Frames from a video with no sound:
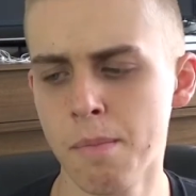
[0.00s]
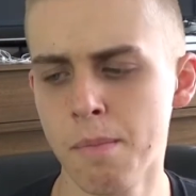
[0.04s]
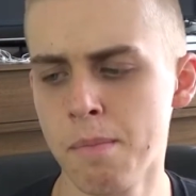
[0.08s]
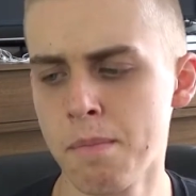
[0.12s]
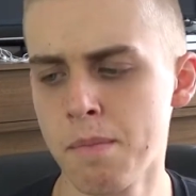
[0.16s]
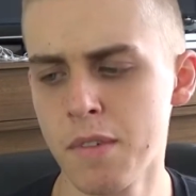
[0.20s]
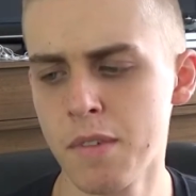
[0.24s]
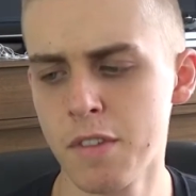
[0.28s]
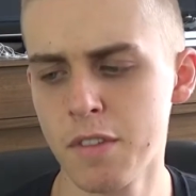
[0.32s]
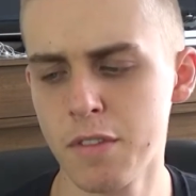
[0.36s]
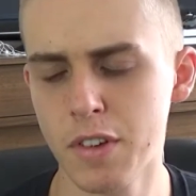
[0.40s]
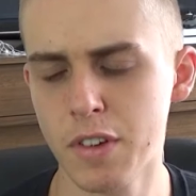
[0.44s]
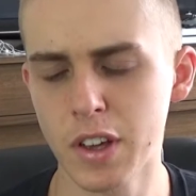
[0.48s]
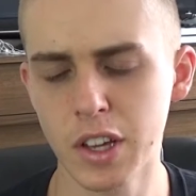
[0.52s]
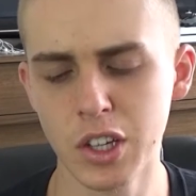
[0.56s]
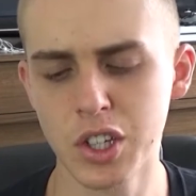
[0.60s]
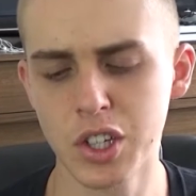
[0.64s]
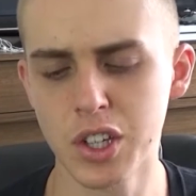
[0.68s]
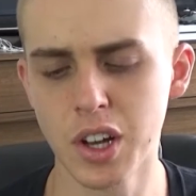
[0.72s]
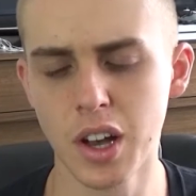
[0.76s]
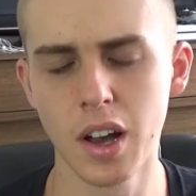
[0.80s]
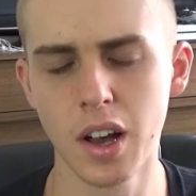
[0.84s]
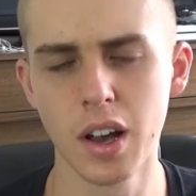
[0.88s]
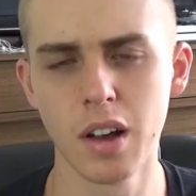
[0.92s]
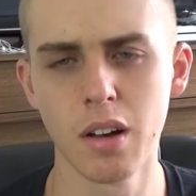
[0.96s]

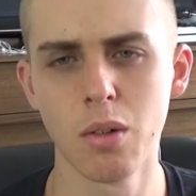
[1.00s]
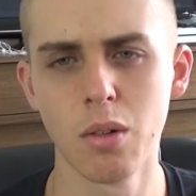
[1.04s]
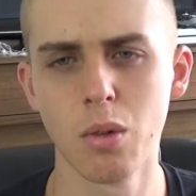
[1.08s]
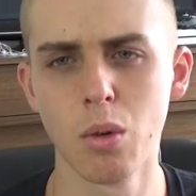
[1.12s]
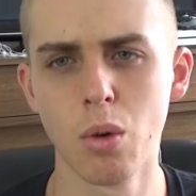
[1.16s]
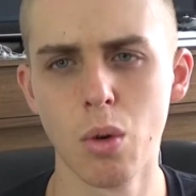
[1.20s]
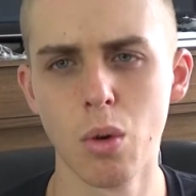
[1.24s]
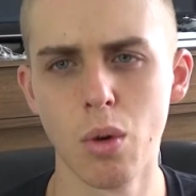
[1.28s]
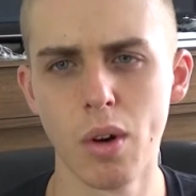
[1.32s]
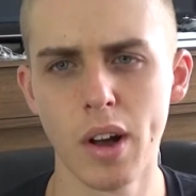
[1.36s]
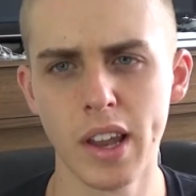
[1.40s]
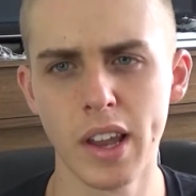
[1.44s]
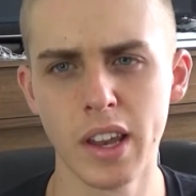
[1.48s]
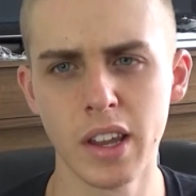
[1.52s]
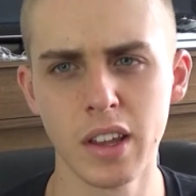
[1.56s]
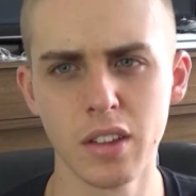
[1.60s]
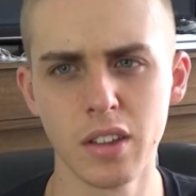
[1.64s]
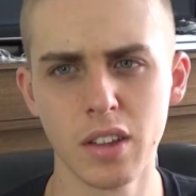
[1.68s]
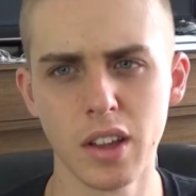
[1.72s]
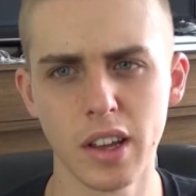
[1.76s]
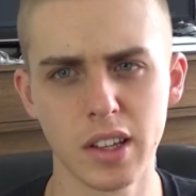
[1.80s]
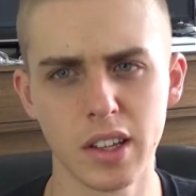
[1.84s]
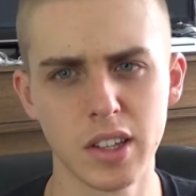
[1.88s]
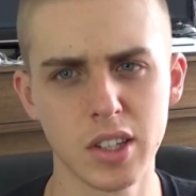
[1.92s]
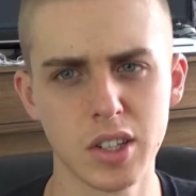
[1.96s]
feature or any
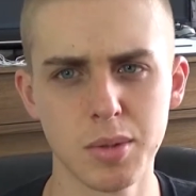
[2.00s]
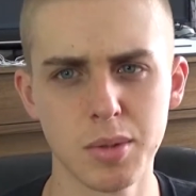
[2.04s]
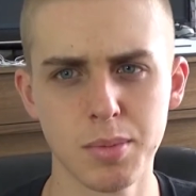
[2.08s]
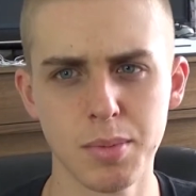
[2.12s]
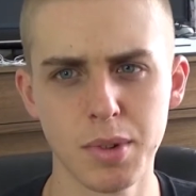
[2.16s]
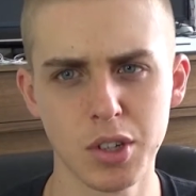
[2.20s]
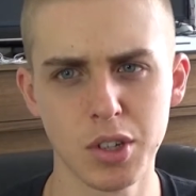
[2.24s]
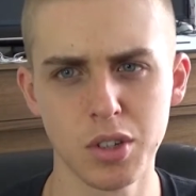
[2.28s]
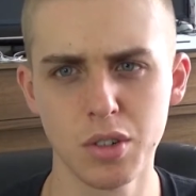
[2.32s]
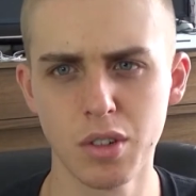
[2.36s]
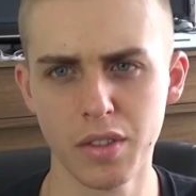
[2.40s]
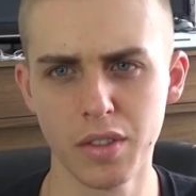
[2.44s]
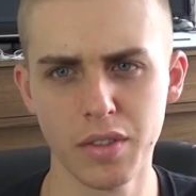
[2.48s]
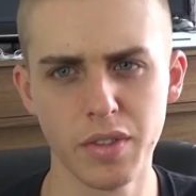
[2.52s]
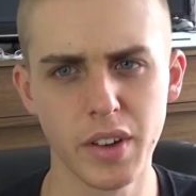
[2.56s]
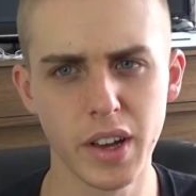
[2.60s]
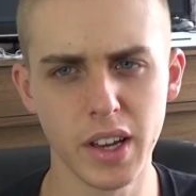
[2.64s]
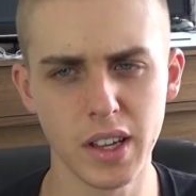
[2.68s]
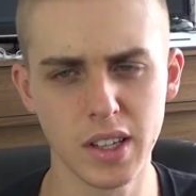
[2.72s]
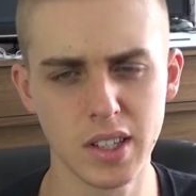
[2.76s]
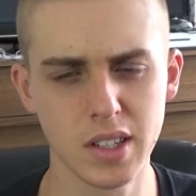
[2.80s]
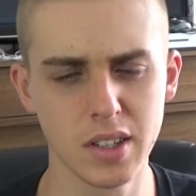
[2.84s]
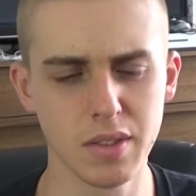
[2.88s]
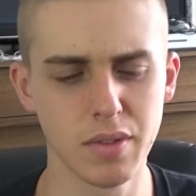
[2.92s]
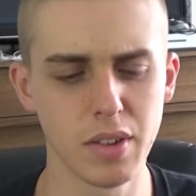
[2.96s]
like special
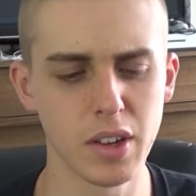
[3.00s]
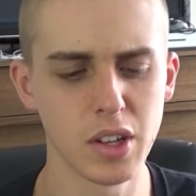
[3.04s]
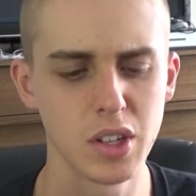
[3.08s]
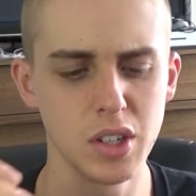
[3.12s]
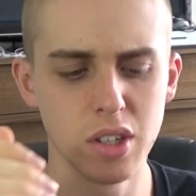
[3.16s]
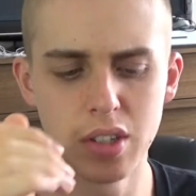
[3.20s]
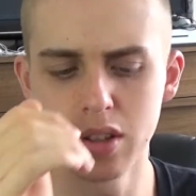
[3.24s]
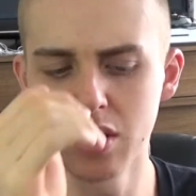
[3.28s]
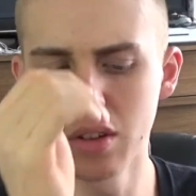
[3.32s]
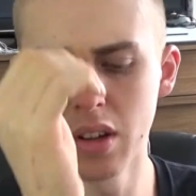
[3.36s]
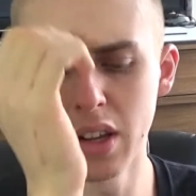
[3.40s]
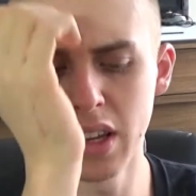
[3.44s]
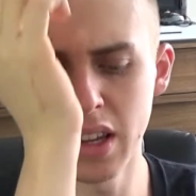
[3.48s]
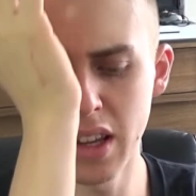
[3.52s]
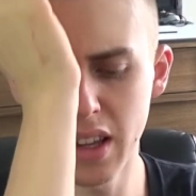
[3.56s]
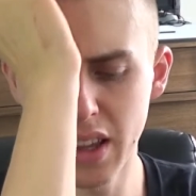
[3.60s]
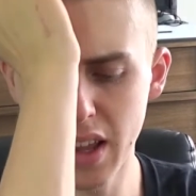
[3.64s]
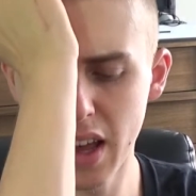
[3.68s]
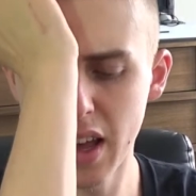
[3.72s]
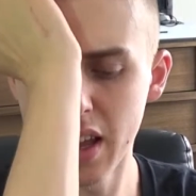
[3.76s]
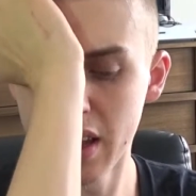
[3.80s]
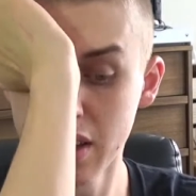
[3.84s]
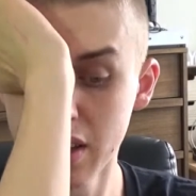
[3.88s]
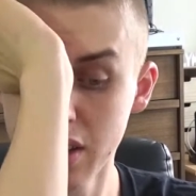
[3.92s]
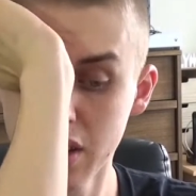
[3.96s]
effects features or any of
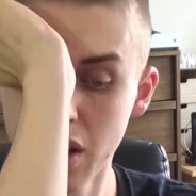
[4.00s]
that.